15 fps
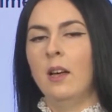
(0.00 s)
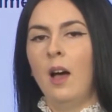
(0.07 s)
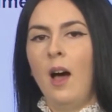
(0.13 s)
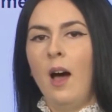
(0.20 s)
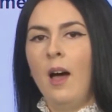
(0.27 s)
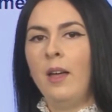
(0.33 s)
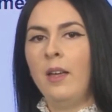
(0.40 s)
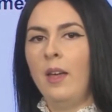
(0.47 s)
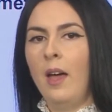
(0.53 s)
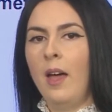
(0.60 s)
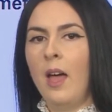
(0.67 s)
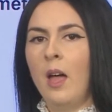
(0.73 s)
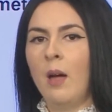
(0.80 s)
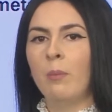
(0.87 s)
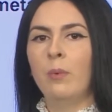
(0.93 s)
I
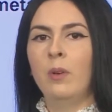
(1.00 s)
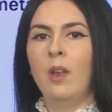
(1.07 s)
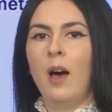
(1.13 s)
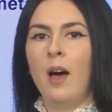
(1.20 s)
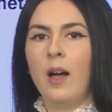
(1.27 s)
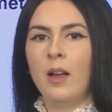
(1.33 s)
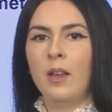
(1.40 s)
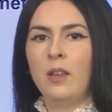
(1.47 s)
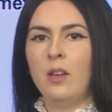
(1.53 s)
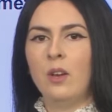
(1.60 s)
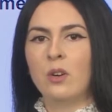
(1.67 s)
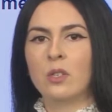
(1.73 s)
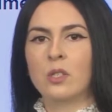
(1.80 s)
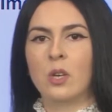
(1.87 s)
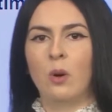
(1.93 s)
am 9
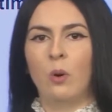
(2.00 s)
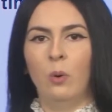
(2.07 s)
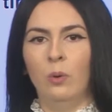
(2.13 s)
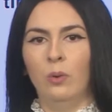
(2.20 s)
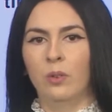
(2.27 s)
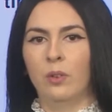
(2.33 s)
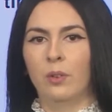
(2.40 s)
years old.